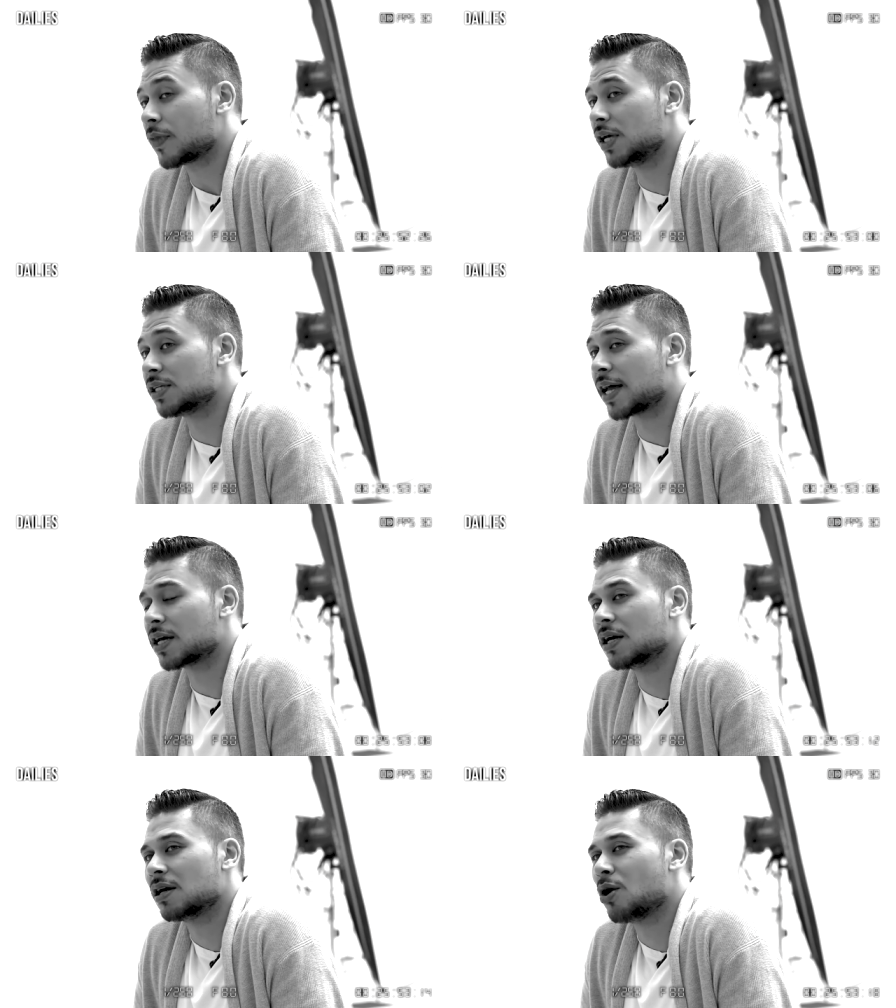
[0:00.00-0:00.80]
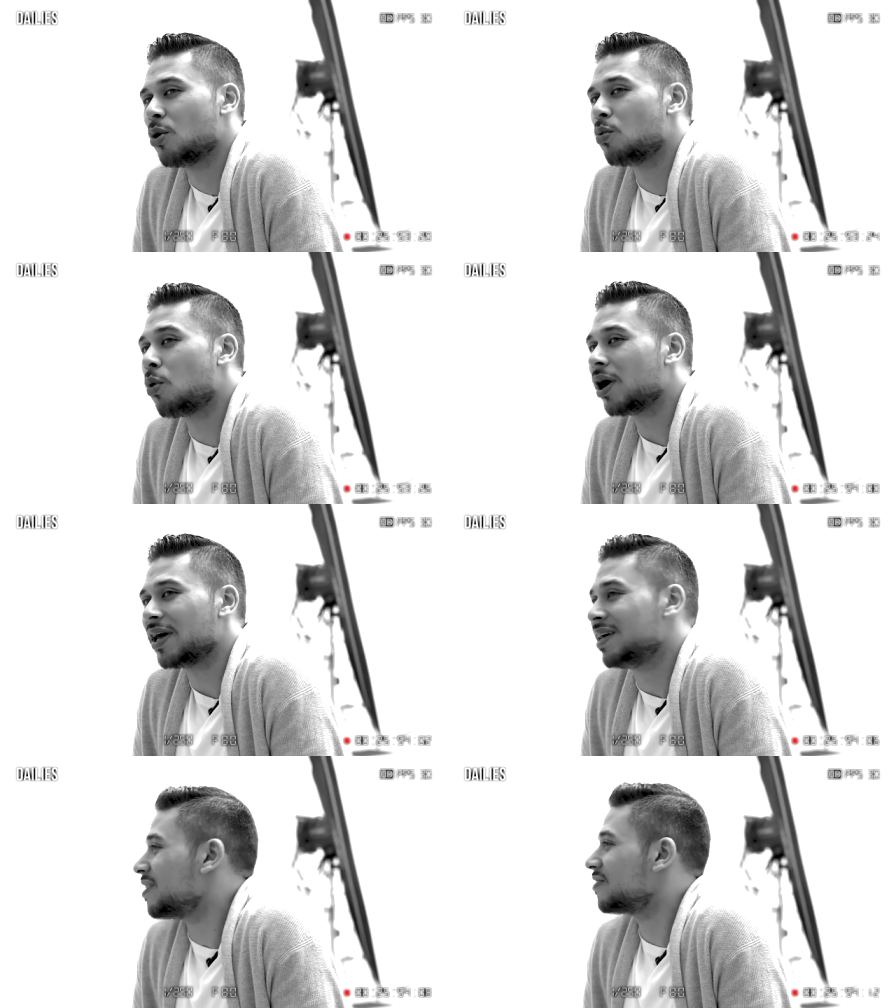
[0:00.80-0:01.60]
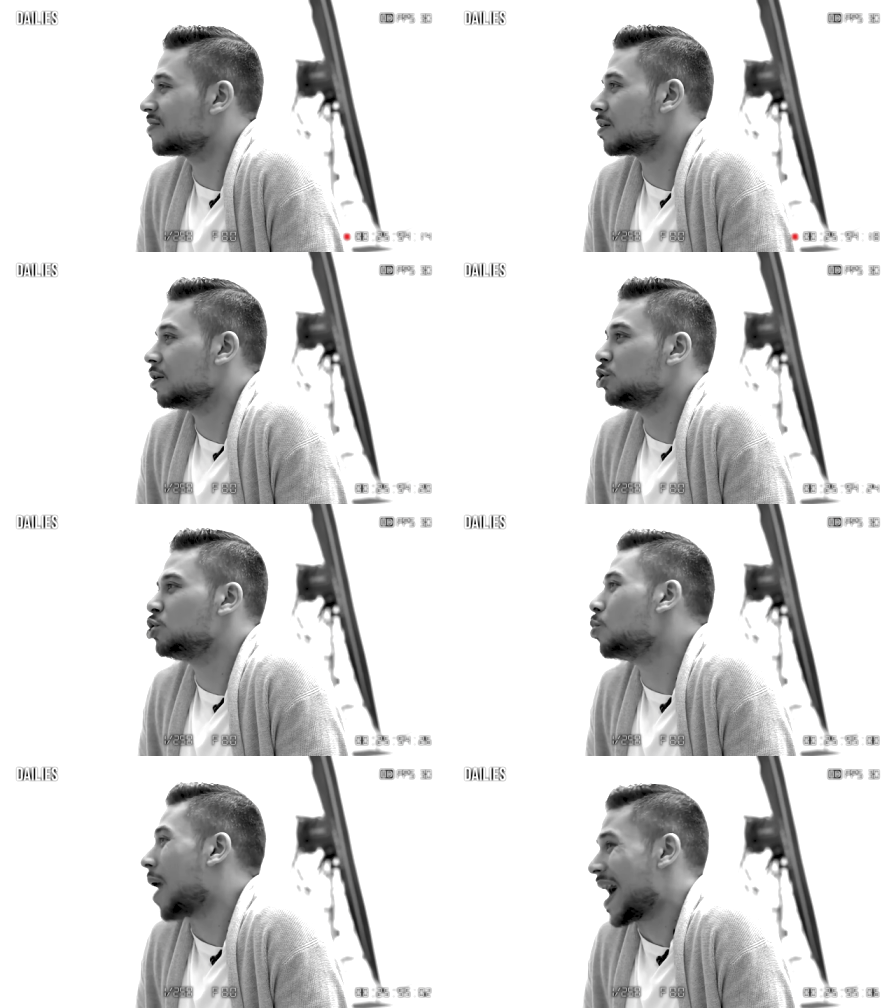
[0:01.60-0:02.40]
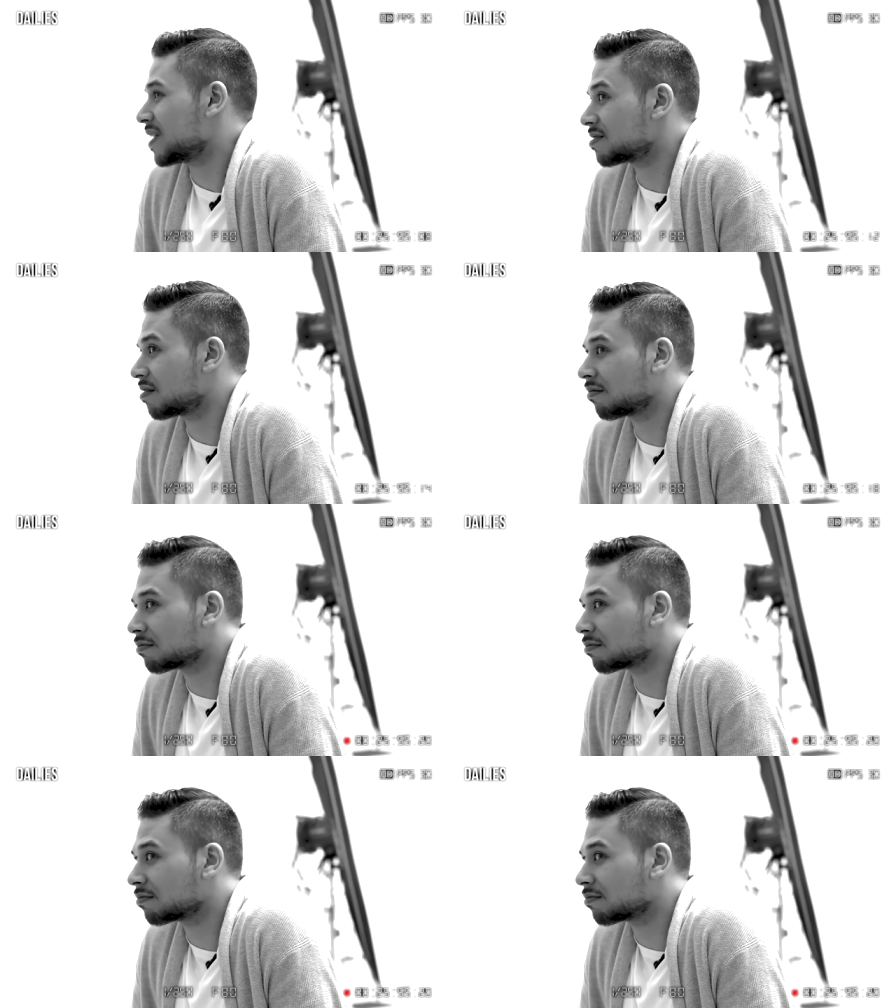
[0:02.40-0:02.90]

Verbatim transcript: He's like, what is you at?